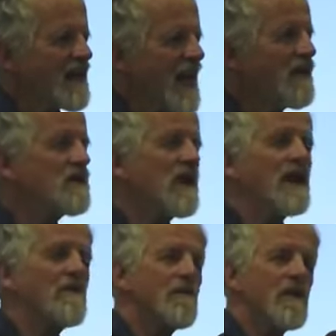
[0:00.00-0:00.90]
And that was one of
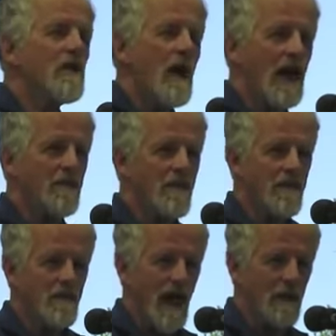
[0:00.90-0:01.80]
the real bottom
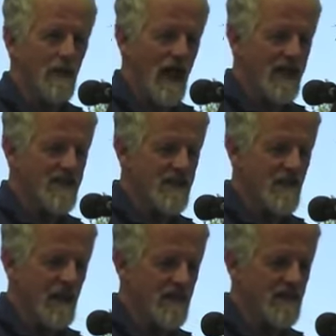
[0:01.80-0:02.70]
lines
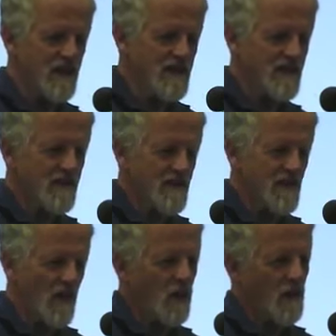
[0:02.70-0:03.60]
for this
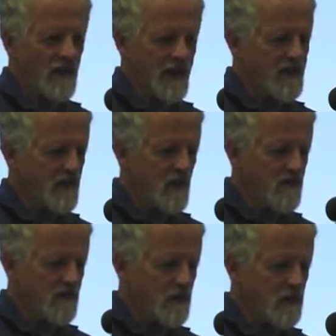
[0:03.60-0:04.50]
whole thing to
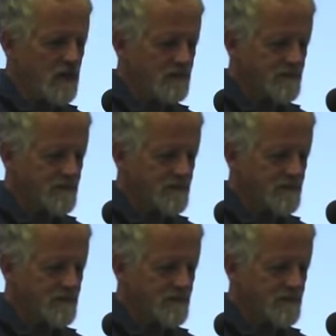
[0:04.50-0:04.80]
unfold.